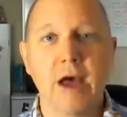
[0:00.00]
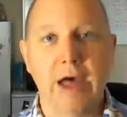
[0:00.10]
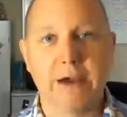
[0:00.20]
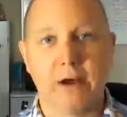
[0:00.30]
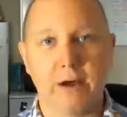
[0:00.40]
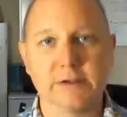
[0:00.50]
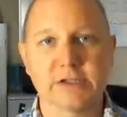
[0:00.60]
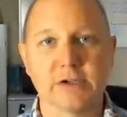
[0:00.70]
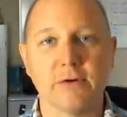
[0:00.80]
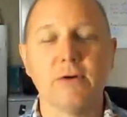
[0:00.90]
And
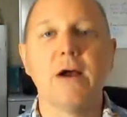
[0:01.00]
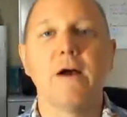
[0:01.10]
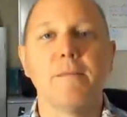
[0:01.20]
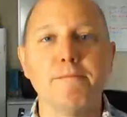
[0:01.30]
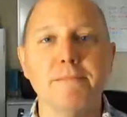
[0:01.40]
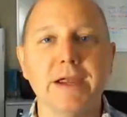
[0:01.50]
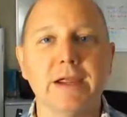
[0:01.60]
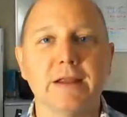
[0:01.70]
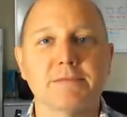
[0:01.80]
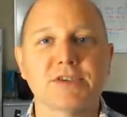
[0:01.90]
also,
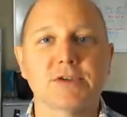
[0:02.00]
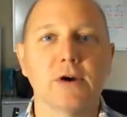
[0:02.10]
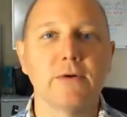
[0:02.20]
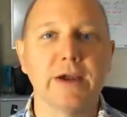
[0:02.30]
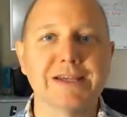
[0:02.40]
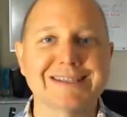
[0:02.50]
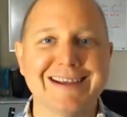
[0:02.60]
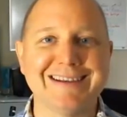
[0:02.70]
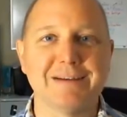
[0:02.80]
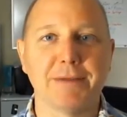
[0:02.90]
making them so
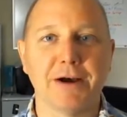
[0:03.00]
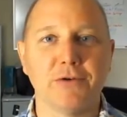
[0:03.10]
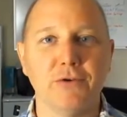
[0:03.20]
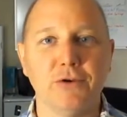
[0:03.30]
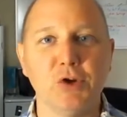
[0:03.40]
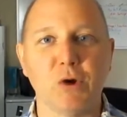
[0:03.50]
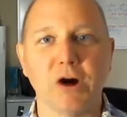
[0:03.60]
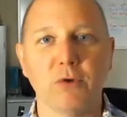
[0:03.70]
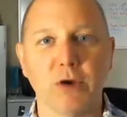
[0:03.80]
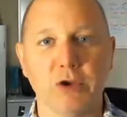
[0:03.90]
excited about who you
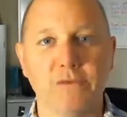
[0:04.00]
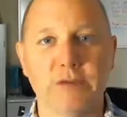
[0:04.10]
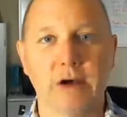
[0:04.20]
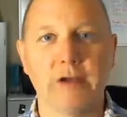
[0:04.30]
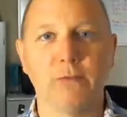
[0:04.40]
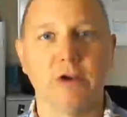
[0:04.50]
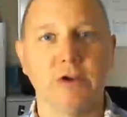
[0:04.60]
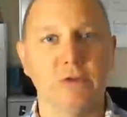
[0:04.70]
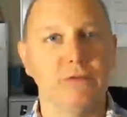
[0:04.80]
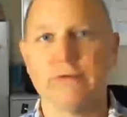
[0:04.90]
are, what you've done, what
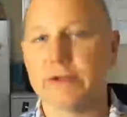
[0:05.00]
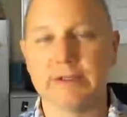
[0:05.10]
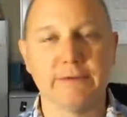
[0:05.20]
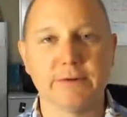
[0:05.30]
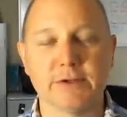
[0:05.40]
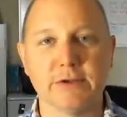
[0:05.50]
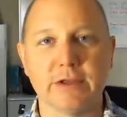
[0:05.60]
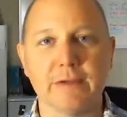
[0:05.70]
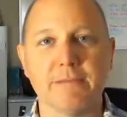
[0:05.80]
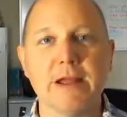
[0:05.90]
you've delivered to
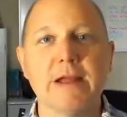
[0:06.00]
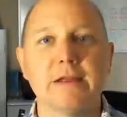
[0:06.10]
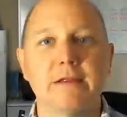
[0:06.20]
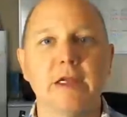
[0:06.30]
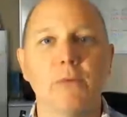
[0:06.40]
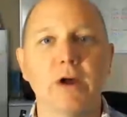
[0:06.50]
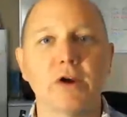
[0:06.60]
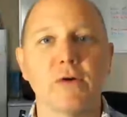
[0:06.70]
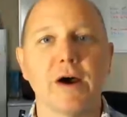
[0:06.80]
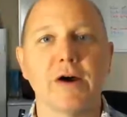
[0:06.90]
them, that they want to
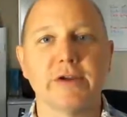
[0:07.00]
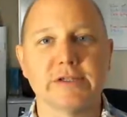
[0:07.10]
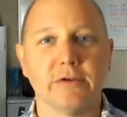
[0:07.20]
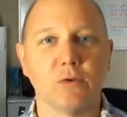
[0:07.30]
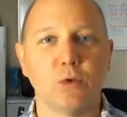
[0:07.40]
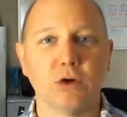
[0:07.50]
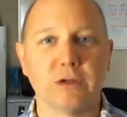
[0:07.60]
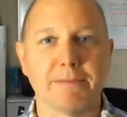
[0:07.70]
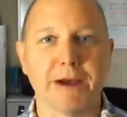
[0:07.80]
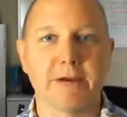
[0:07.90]
go out and tell the world
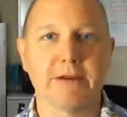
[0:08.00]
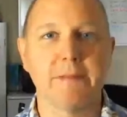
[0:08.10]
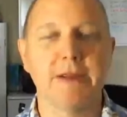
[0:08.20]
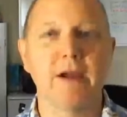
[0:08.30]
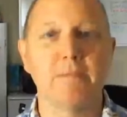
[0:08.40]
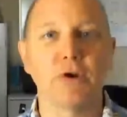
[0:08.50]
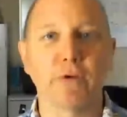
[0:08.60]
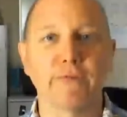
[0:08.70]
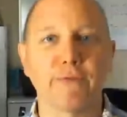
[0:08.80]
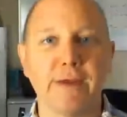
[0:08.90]
about it and they become
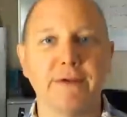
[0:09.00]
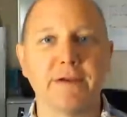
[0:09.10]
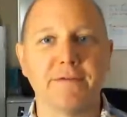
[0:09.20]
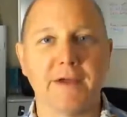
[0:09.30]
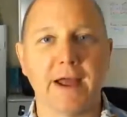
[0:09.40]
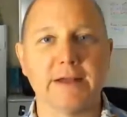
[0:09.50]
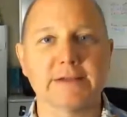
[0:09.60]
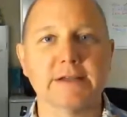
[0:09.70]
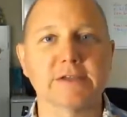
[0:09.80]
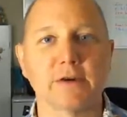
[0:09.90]
your raving fans
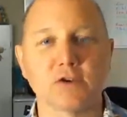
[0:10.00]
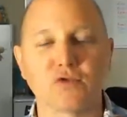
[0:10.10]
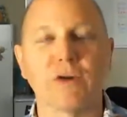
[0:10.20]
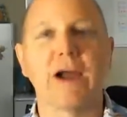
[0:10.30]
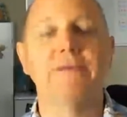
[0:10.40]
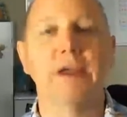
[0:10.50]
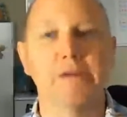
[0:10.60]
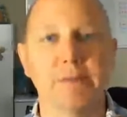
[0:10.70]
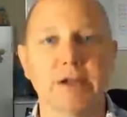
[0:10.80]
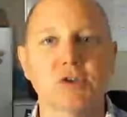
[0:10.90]
and start driving
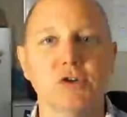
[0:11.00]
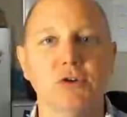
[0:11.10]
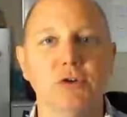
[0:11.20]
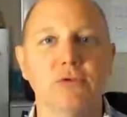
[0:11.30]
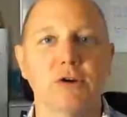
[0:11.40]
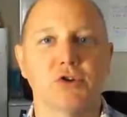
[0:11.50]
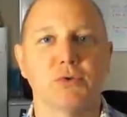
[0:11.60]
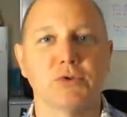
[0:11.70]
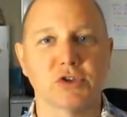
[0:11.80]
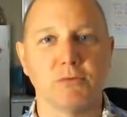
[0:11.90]
everybody to you because you
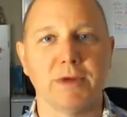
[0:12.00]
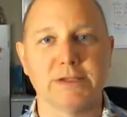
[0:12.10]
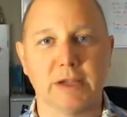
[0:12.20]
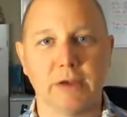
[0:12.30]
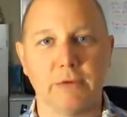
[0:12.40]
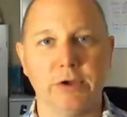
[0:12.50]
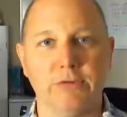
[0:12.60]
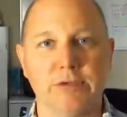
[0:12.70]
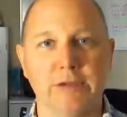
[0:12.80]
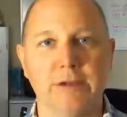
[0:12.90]
were so amazing at what you
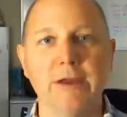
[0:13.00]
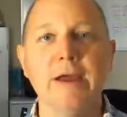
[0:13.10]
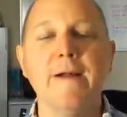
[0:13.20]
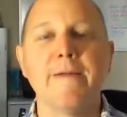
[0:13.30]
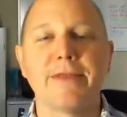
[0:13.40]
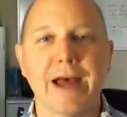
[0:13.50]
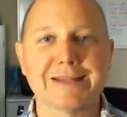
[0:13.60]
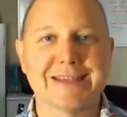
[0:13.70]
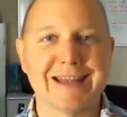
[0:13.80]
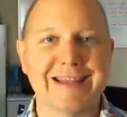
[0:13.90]
did.
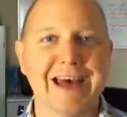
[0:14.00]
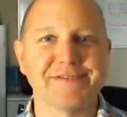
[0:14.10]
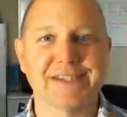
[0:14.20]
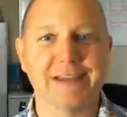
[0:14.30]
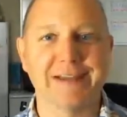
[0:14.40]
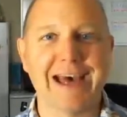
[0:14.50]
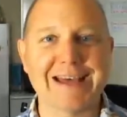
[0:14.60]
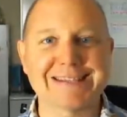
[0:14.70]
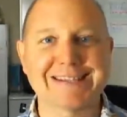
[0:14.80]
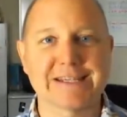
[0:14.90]
That's that last,
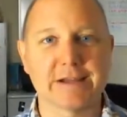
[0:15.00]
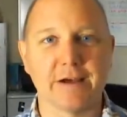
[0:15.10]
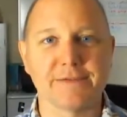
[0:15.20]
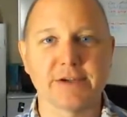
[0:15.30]
last stuff.